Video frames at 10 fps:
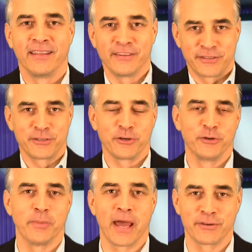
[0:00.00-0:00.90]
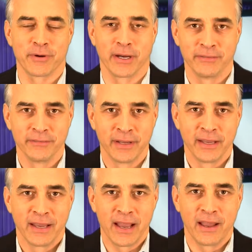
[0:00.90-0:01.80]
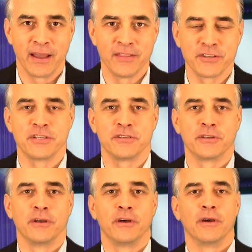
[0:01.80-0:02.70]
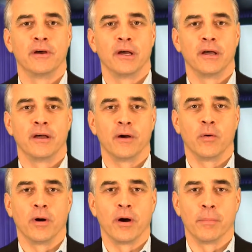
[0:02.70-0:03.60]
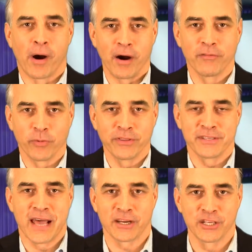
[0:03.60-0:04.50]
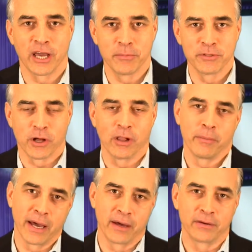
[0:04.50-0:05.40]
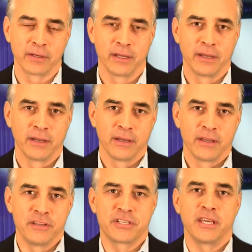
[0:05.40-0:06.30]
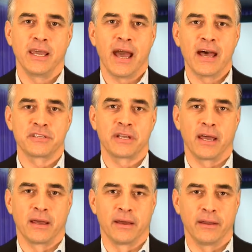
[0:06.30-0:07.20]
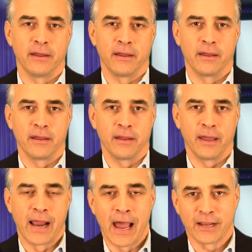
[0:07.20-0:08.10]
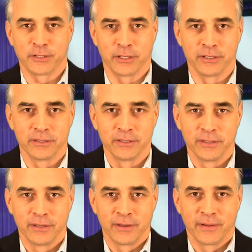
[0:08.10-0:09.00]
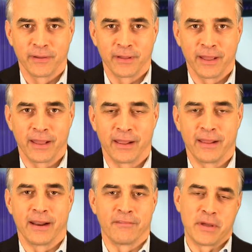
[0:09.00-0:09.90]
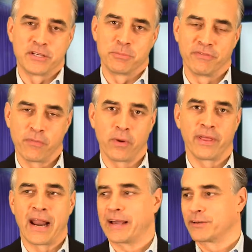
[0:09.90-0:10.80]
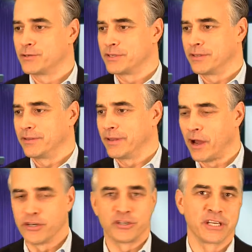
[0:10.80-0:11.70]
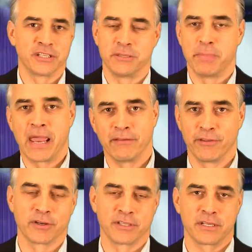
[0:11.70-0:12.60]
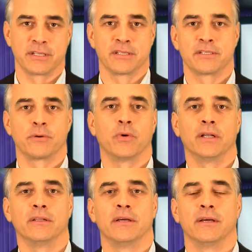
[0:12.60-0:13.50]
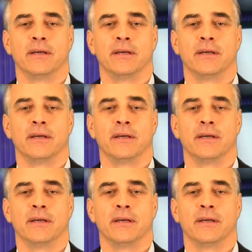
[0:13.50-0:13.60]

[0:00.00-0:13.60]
This is your new mantra. And this is a part of what this action item is all about. You see, as an actor, and I've mentioned before that actors, auditioning is the bane of their existence. Well,